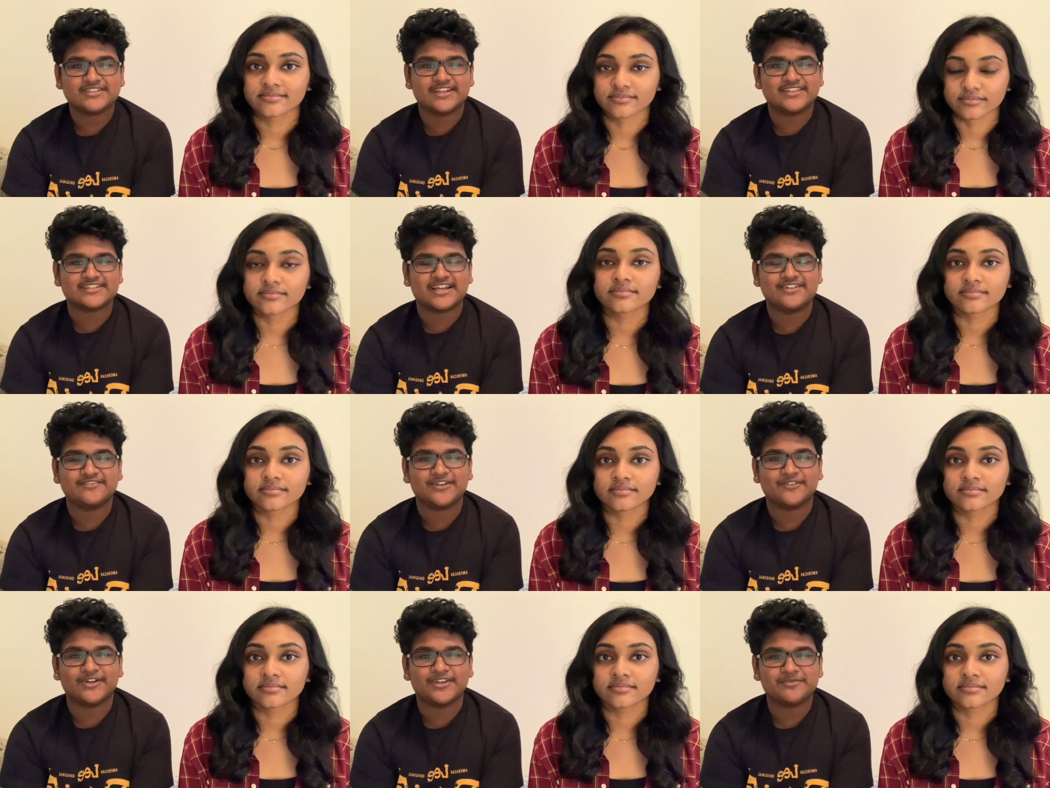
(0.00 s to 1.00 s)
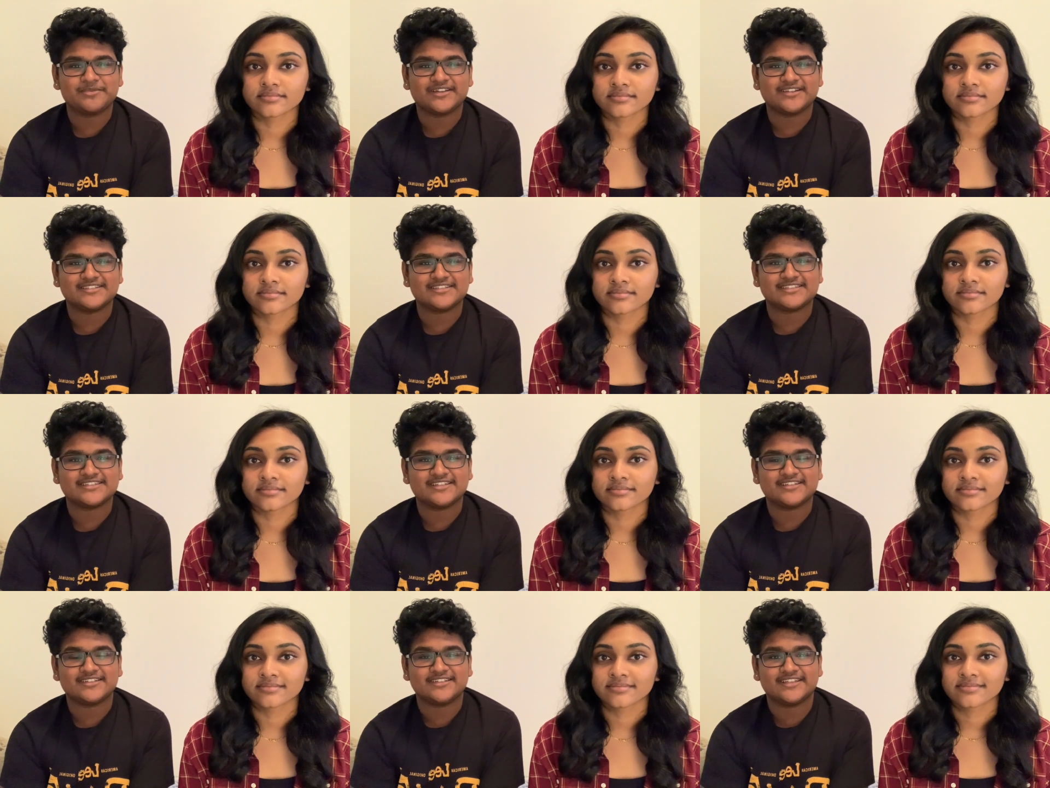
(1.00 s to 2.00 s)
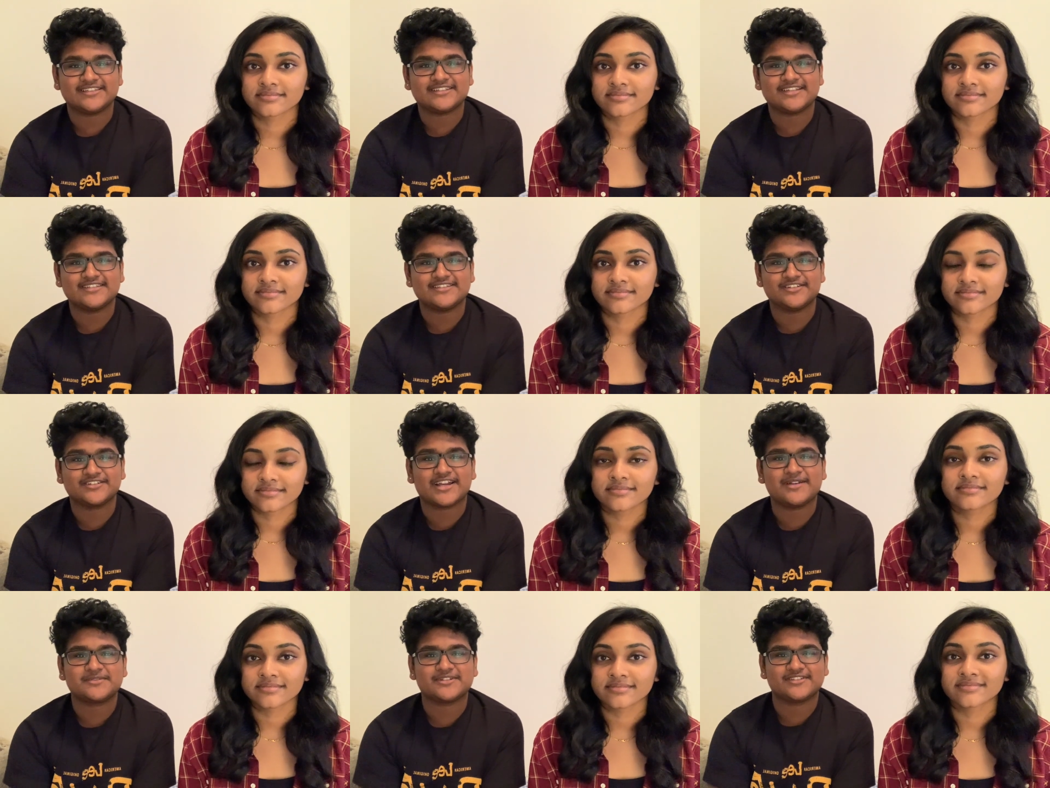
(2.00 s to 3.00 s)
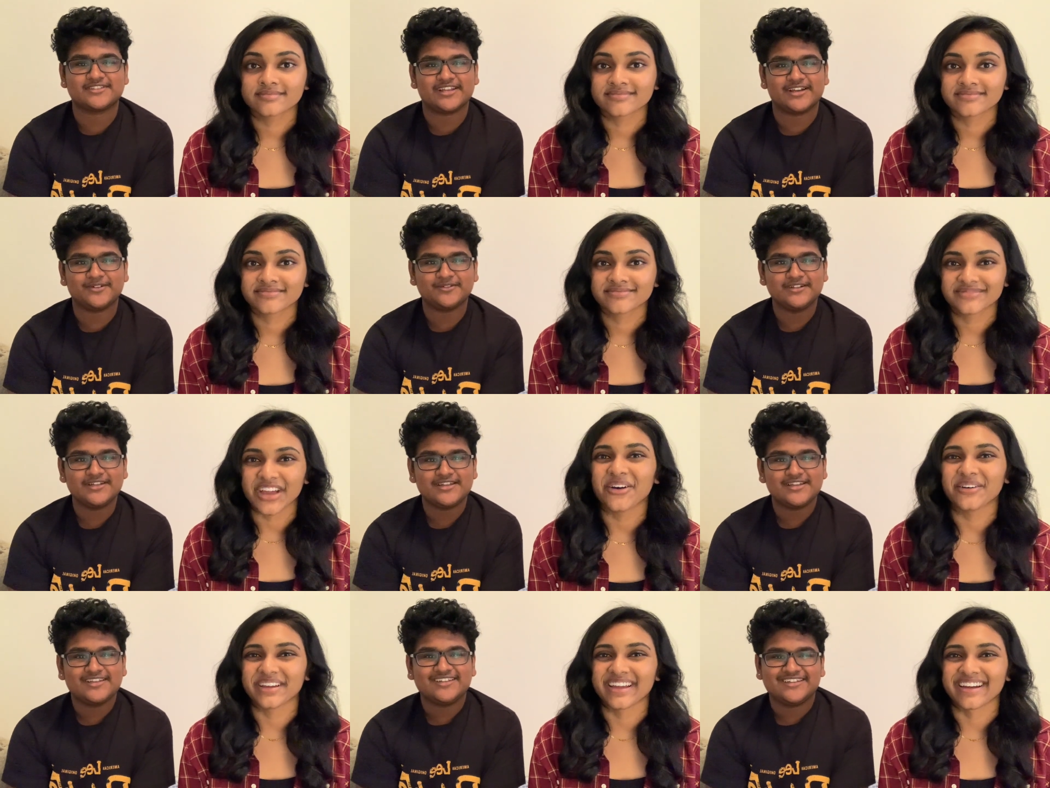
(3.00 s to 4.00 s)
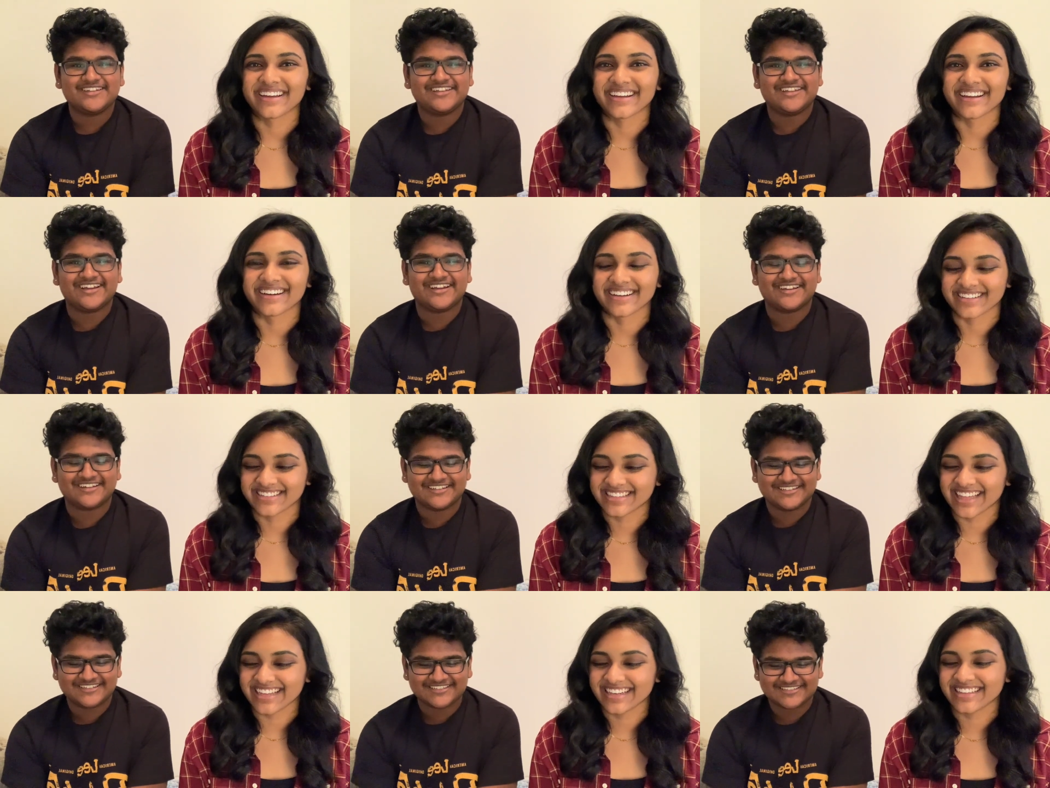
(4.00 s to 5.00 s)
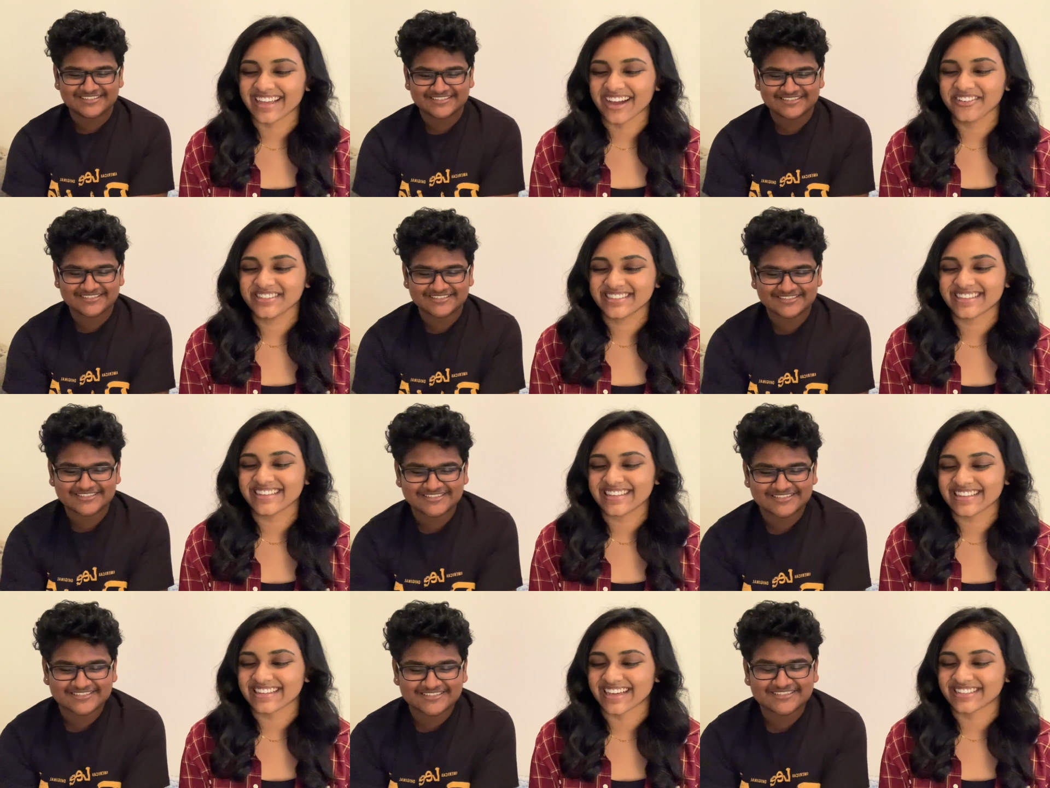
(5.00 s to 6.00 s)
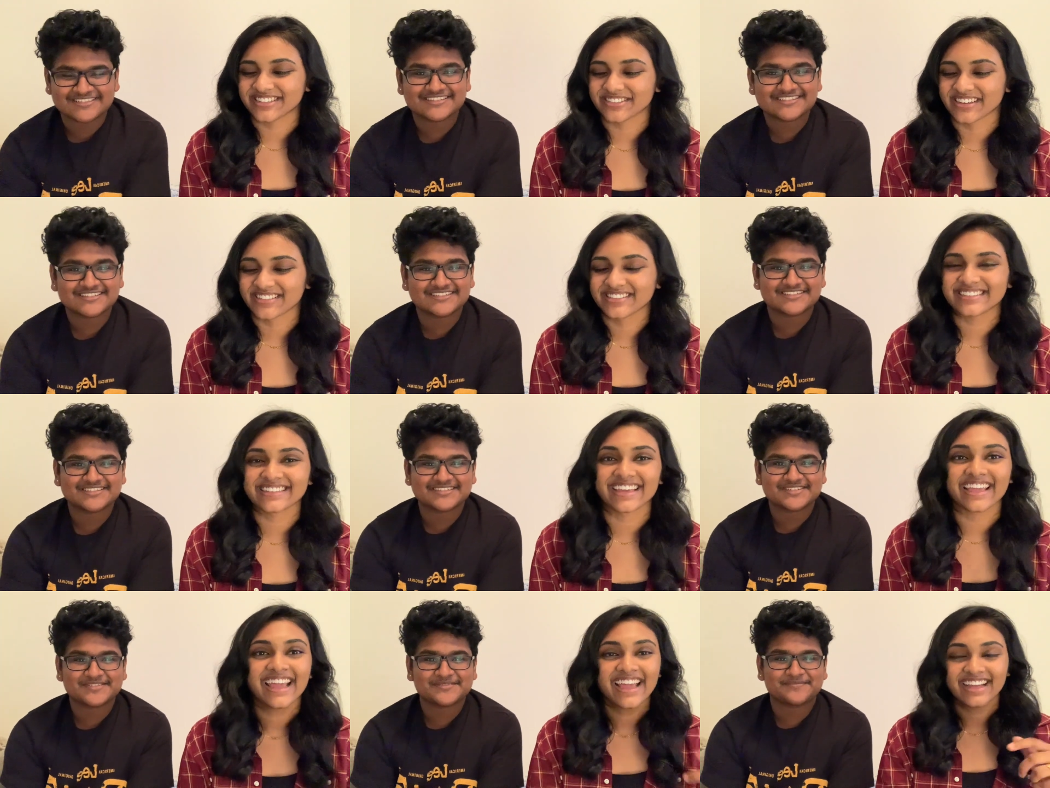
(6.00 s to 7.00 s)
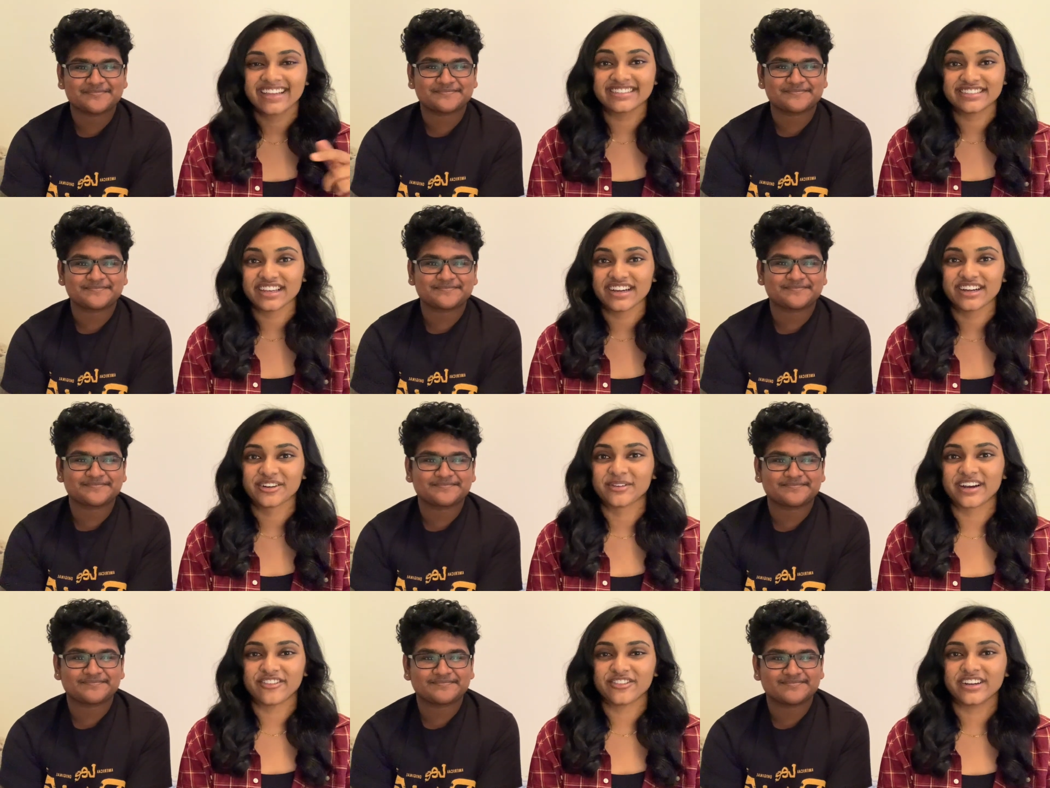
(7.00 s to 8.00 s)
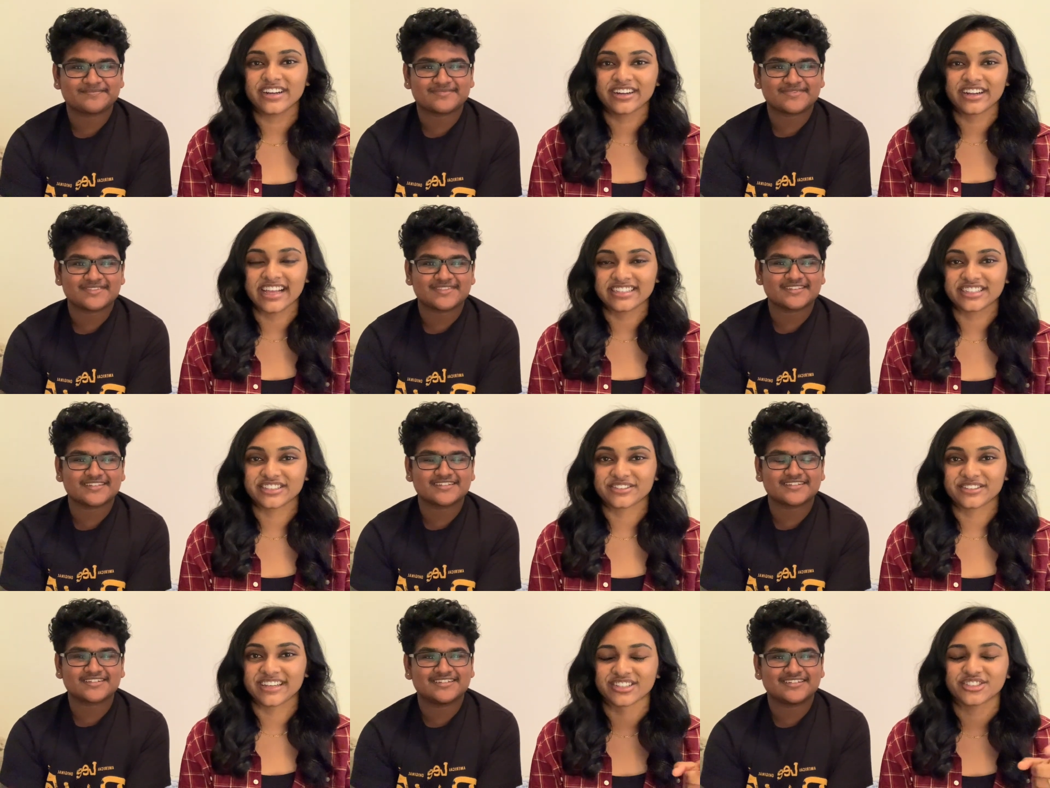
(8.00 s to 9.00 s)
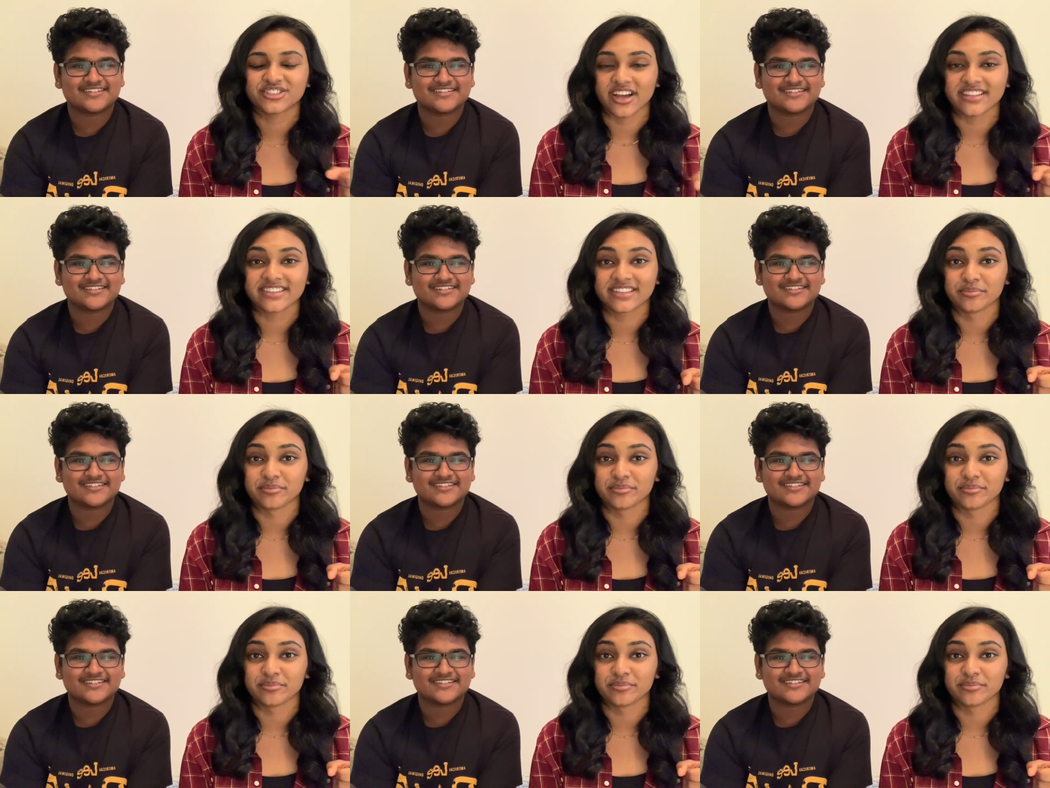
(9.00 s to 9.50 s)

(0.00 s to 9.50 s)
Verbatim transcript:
Speaker 1: and it's kind of ironic because his it says your time starts now
Speaker 2: oh yeah yeah, yeah. that i was thinking that too i was like because uh, whenever sj suryah shot the